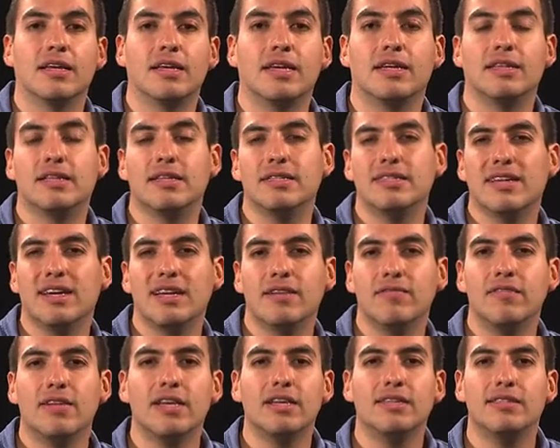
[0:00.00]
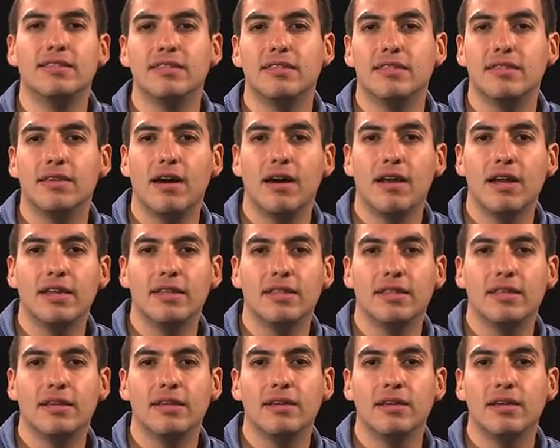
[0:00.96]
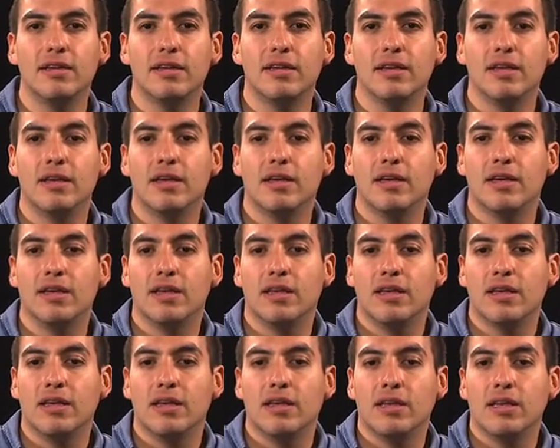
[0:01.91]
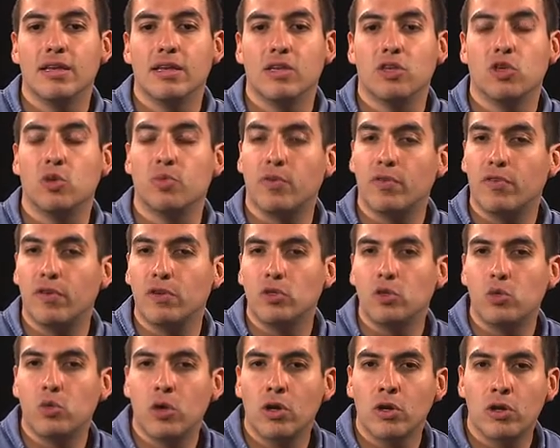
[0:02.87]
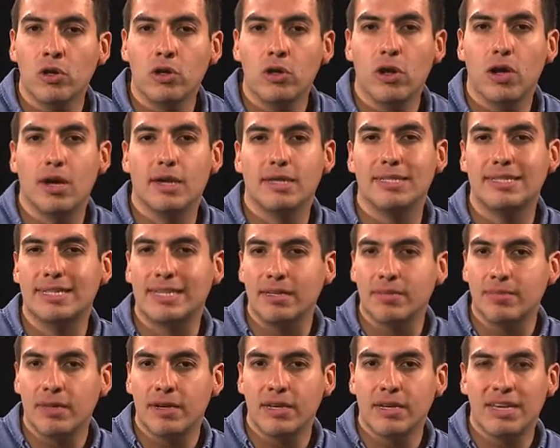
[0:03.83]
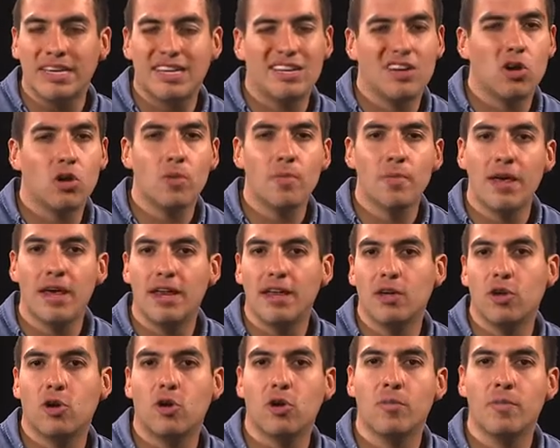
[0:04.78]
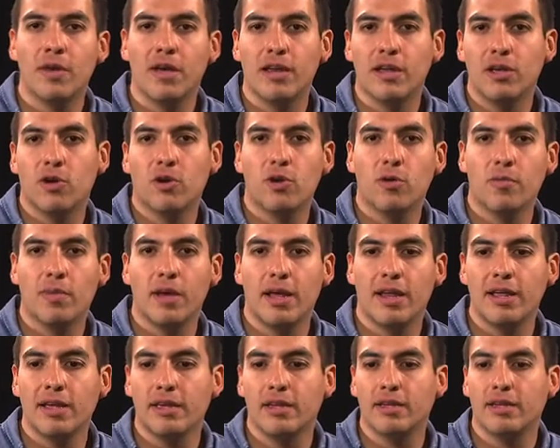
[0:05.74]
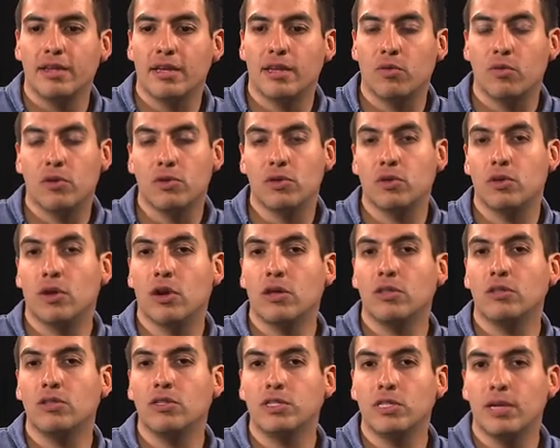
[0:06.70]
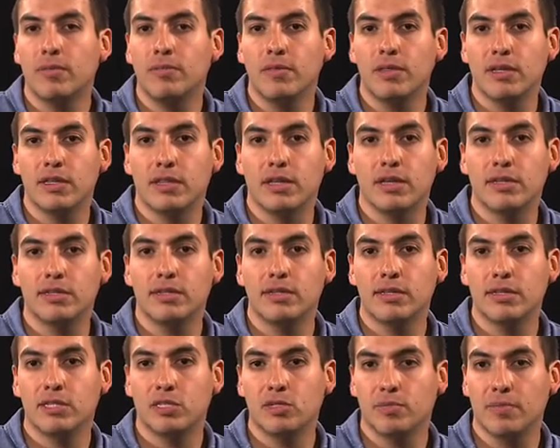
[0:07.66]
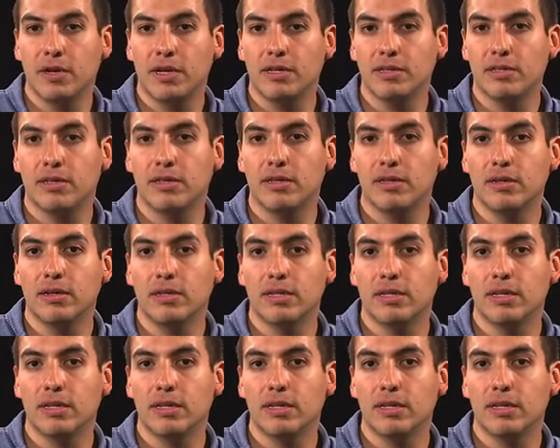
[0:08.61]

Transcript: In this kind of lazy thought idea, you prefer to run on a schema, an automatic, and when you encounter something that is unexpected,